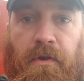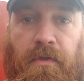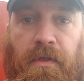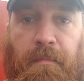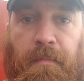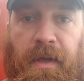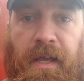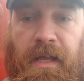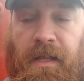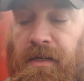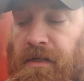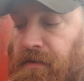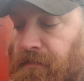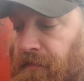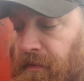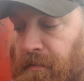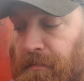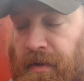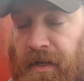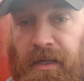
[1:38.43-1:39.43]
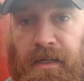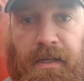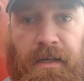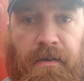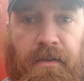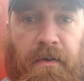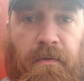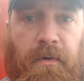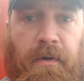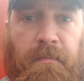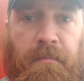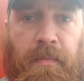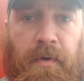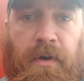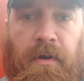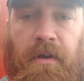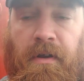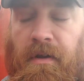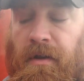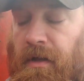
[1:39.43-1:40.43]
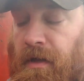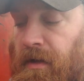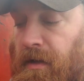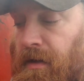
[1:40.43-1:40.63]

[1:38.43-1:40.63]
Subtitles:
the pins for the pigtail that were put on,